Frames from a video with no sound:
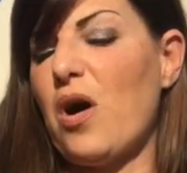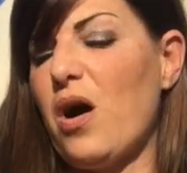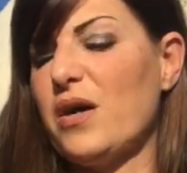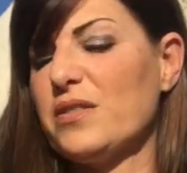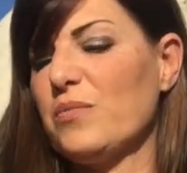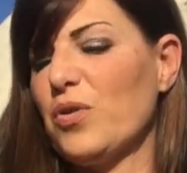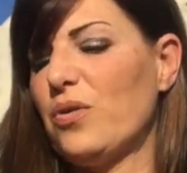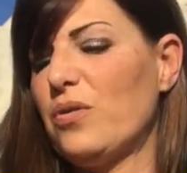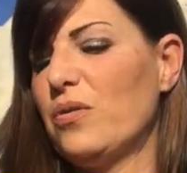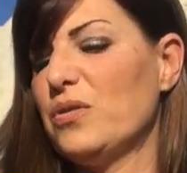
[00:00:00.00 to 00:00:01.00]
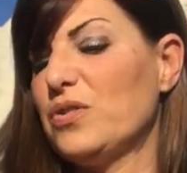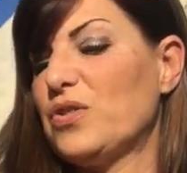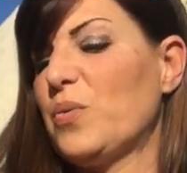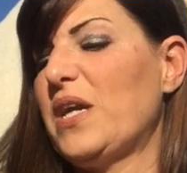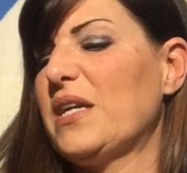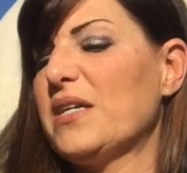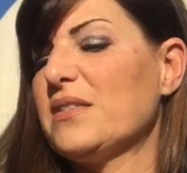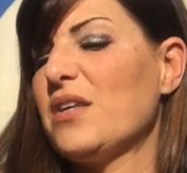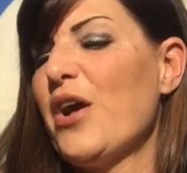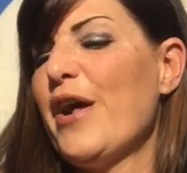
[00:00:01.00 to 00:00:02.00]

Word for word: awesome sweetness.